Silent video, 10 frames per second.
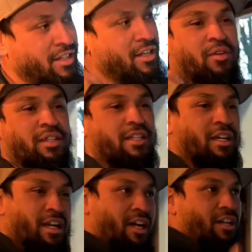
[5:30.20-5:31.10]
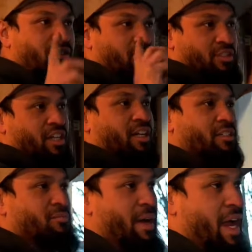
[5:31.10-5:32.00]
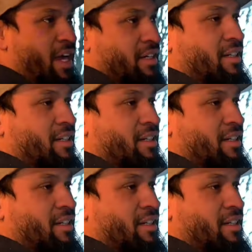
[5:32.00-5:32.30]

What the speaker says: We did the gutters. When she comes back,